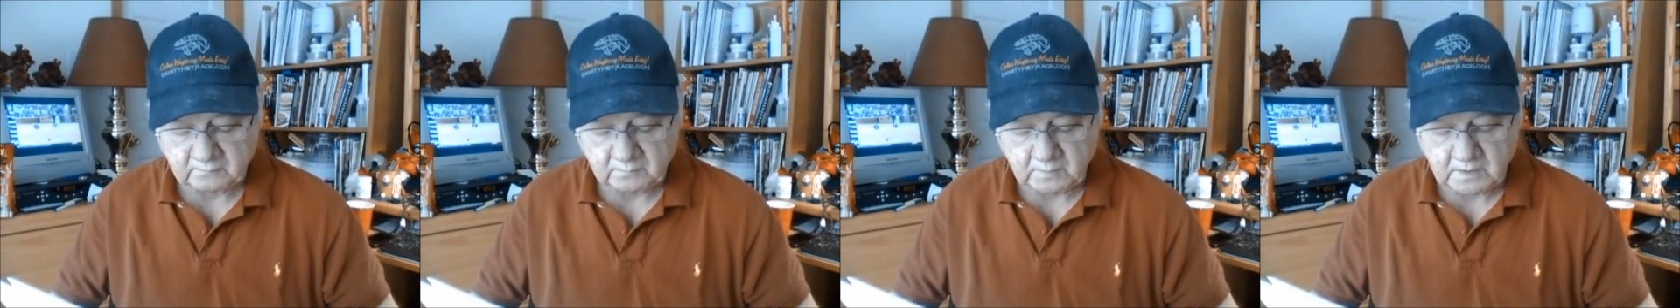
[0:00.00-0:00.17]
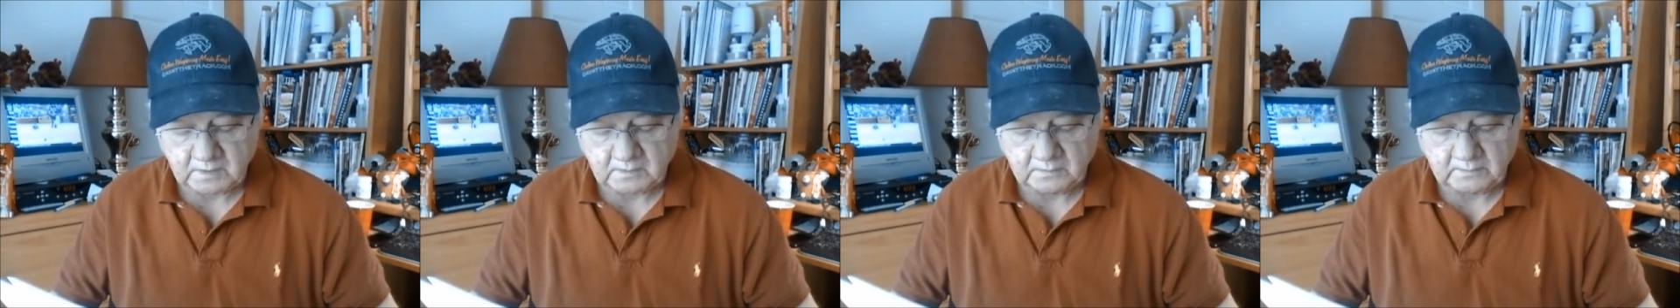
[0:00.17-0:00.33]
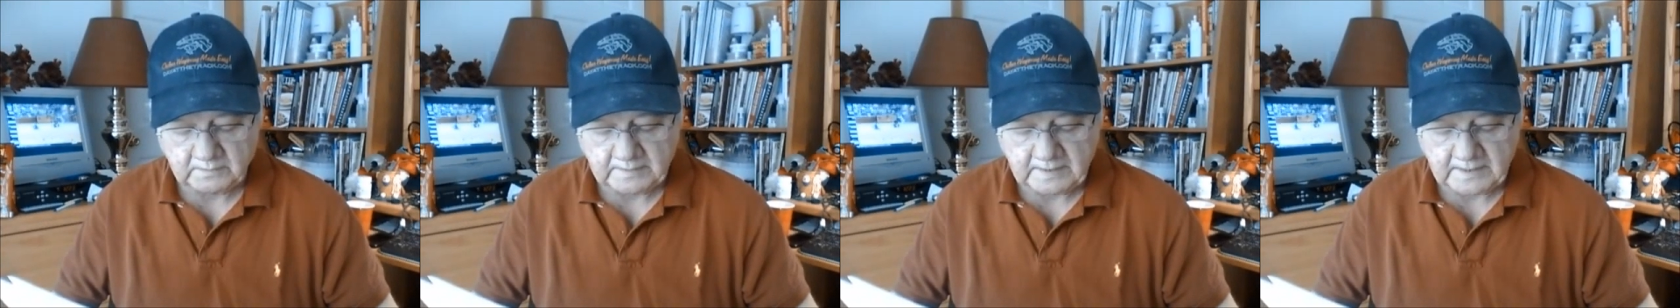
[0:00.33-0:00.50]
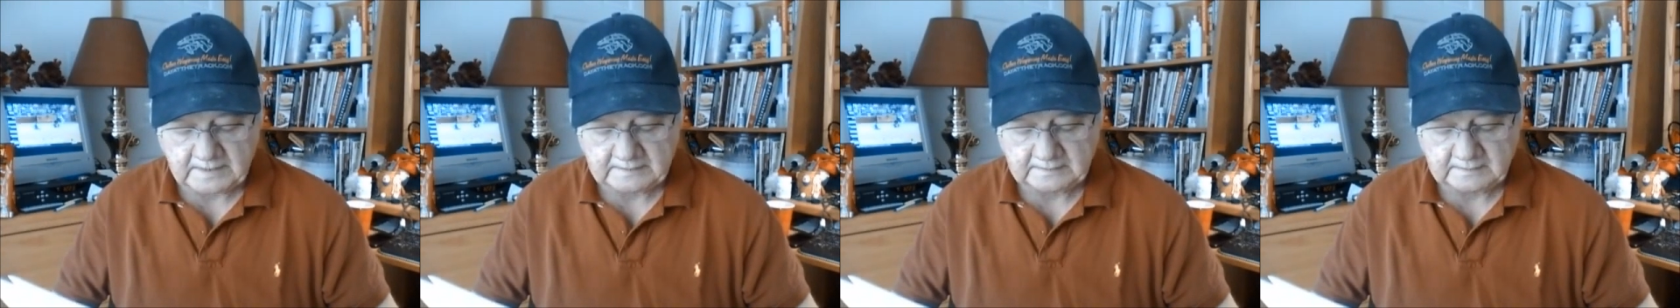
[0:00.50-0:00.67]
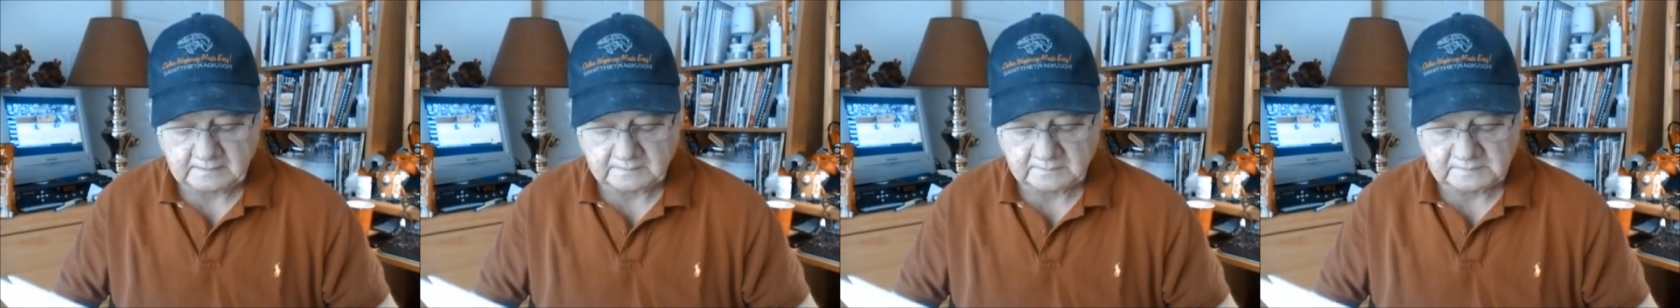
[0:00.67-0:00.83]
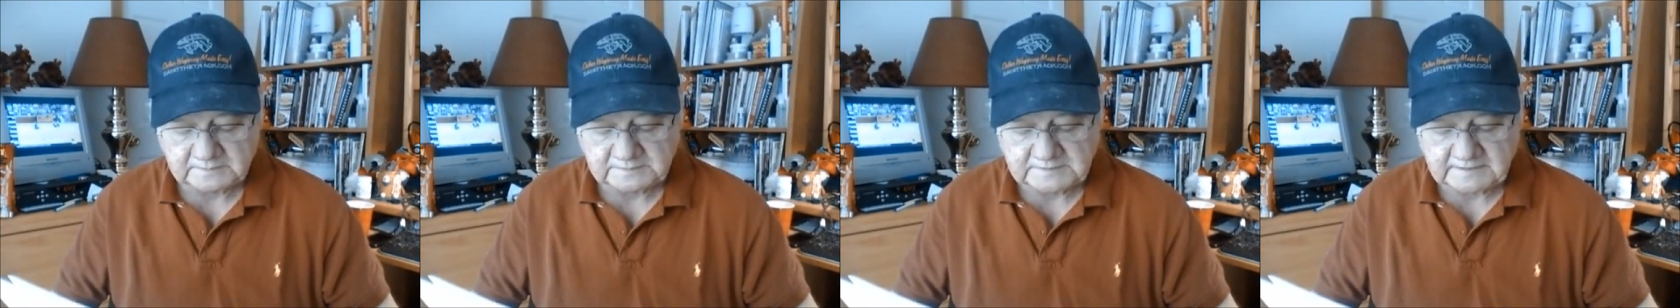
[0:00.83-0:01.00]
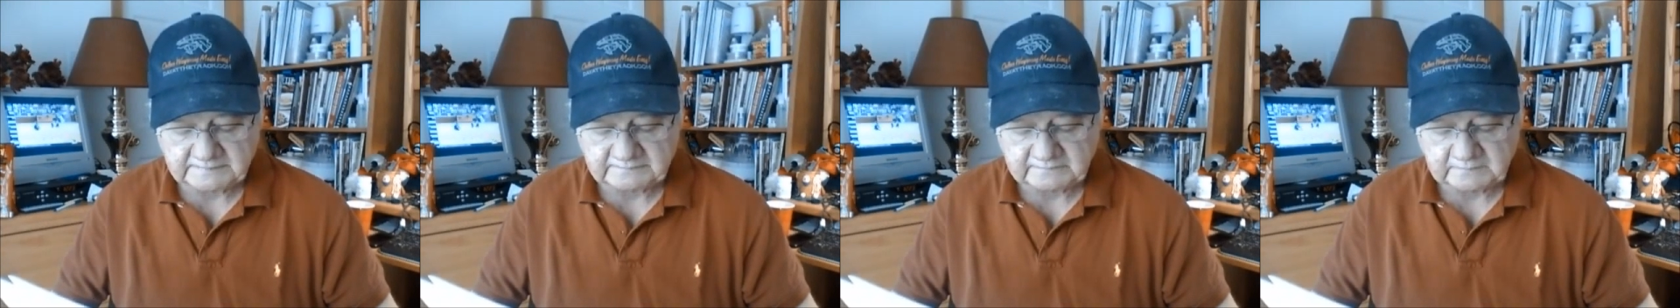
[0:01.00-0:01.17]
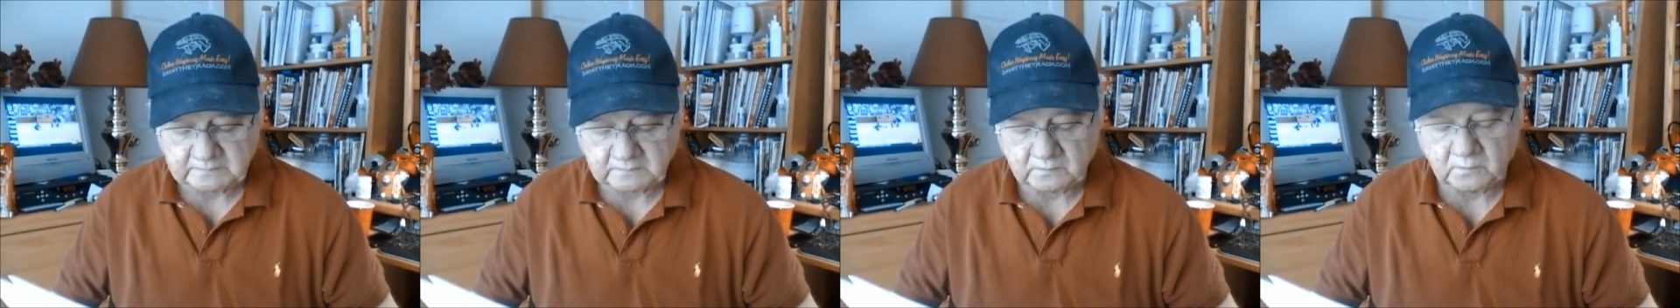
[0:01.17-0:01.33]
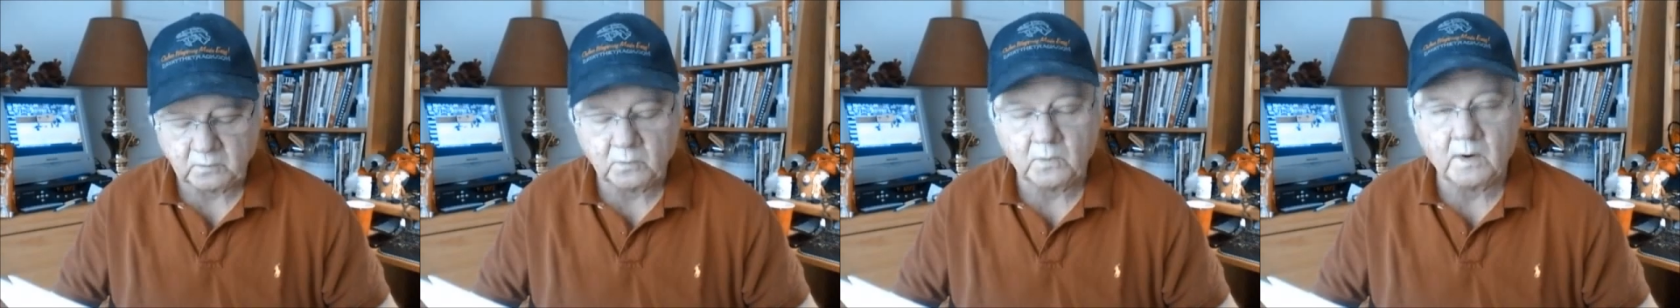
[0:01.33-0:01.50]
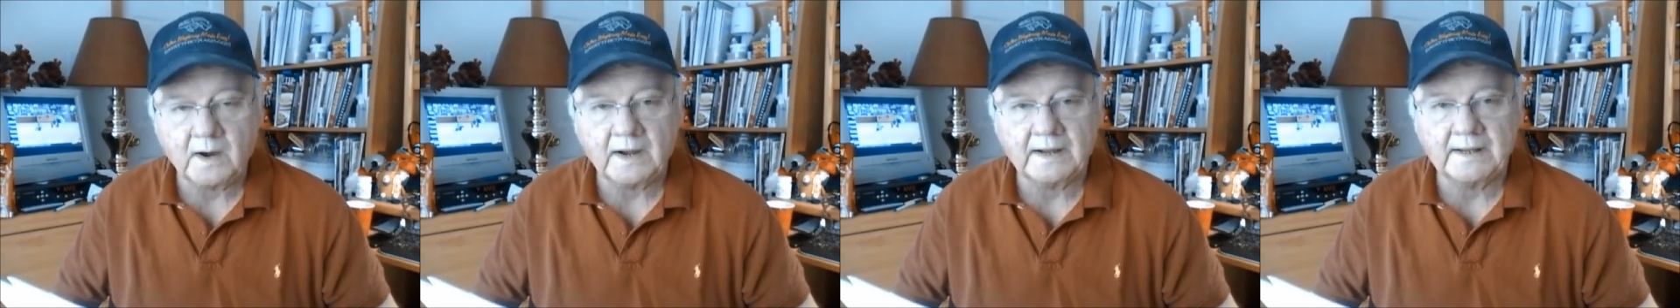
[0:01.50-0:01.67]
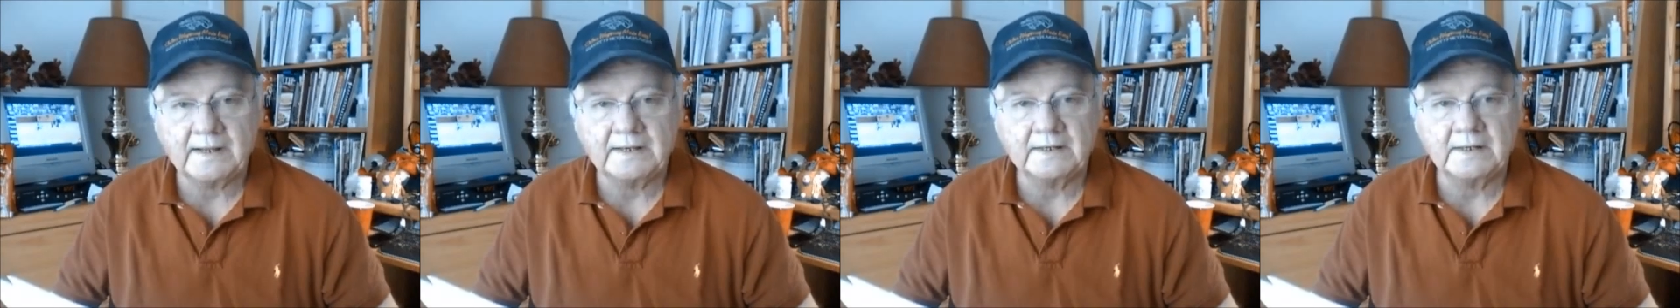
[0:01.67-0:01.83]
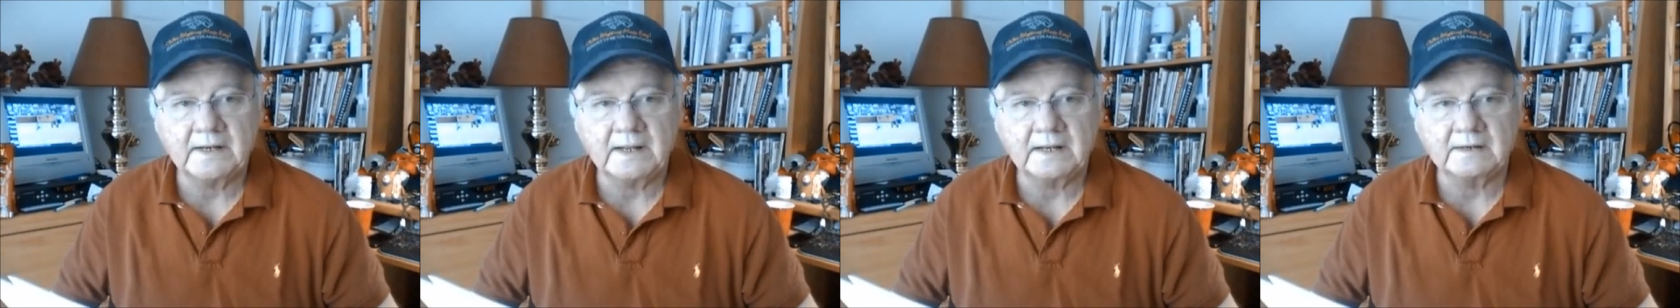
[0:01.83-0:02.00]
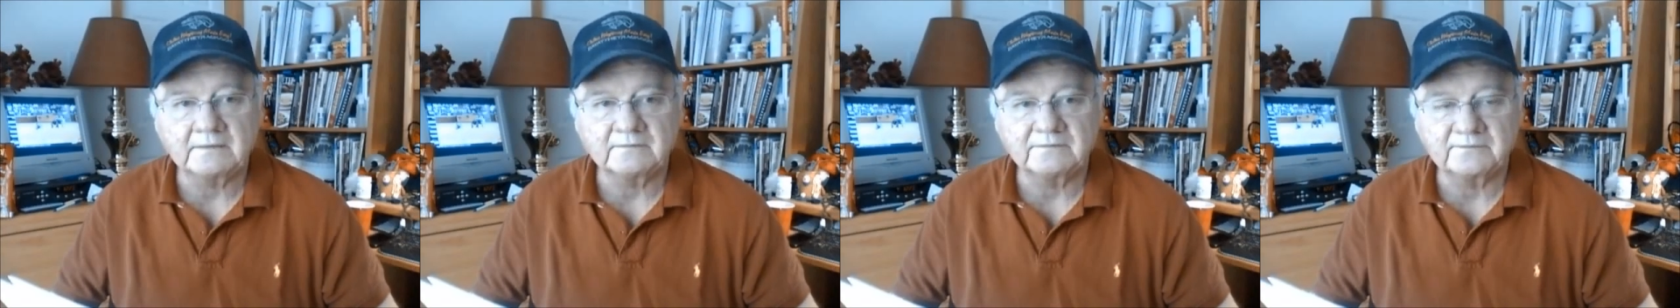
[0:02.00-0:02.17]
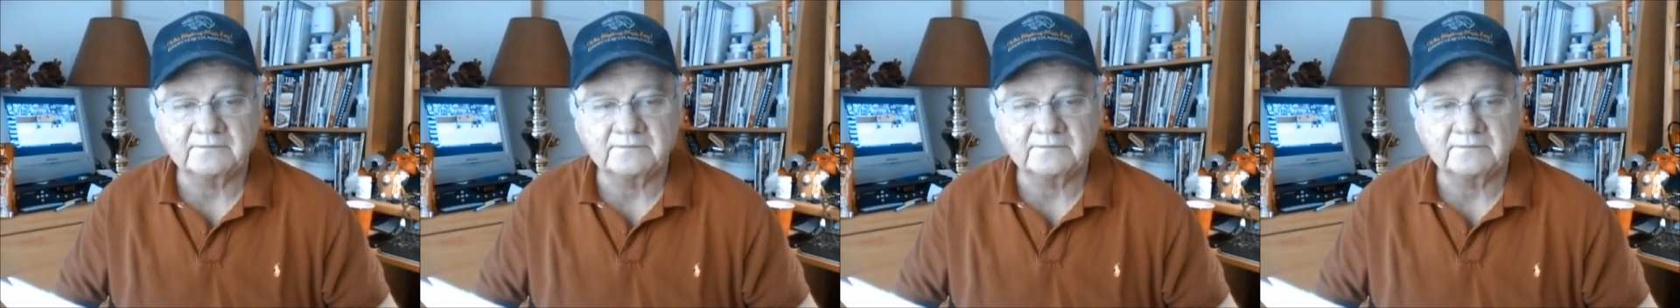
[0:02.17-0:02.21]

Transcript: Road. And number seven, Quiet and